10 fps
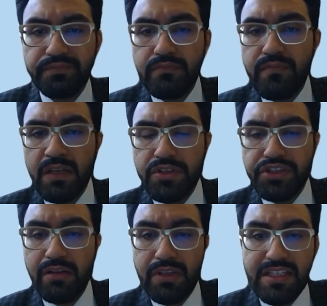which I will
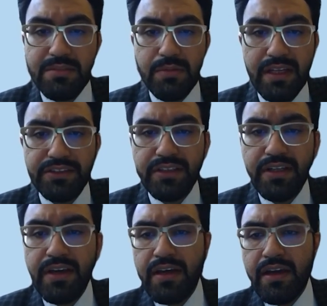explain later,
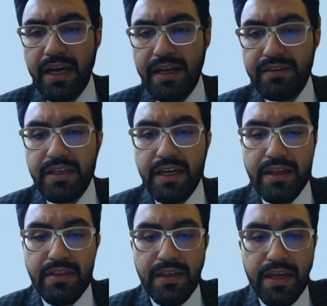and
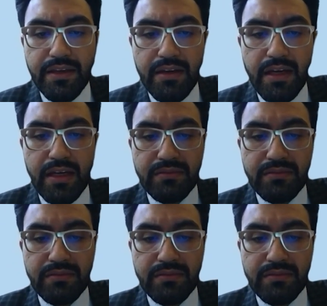they